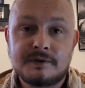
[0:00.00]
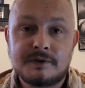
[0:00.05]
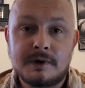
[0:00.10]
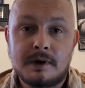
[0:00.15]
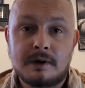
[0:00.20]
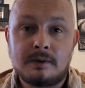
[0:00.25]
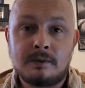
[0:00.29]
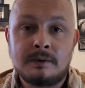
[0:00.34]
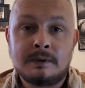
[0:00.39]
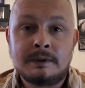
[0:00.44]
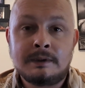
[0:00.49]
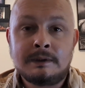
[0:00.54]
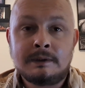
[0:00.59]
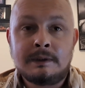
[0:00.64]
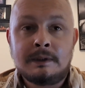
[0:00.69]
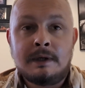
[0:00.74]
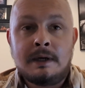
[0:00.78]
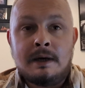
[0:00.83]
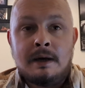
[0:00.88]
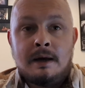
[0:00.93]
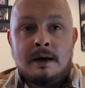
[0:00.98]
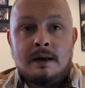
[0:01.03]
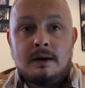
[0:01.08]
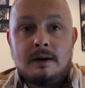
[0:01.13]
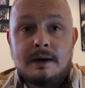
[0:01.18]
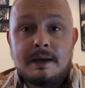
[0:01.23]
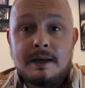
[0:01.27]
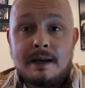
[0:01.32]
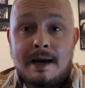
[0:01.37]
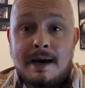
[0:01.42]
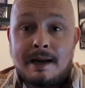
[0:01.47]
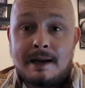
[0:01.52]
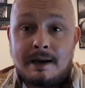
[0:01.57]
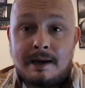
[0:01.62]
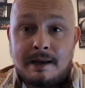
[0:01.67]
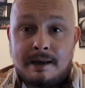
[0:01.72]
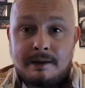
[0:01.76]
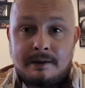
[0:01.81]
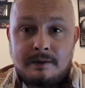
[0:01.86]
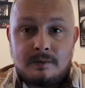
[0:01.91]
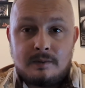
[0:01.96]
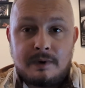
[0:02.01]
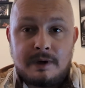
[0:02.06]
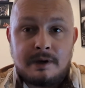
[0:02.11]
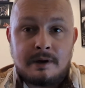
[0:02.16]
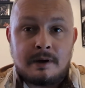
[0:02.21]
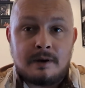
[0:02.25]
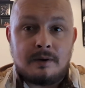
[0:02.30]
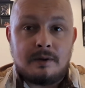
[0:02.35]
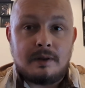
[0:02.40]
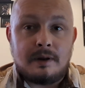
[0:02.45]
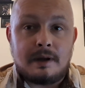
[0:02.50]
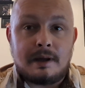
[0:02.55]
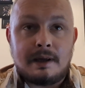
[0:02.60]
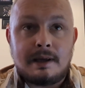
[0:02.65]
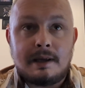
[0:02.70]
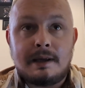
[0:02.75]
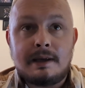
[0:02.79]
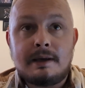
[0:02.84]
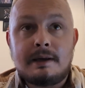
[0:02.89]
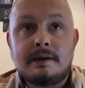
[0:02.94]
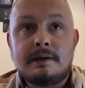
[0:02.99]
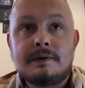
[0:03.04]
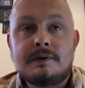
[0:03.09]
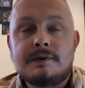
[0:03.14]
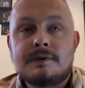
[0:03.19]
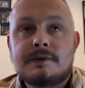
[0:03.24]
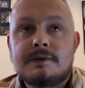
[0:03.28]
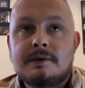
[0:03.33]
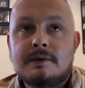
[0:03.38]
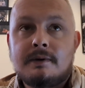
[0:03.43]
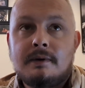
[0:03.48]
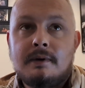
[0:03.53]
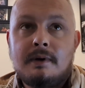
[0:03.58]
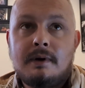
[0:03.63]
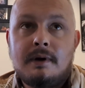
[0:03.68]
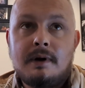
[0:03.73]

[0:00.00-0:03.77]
So looking at Adeleye, we know that he's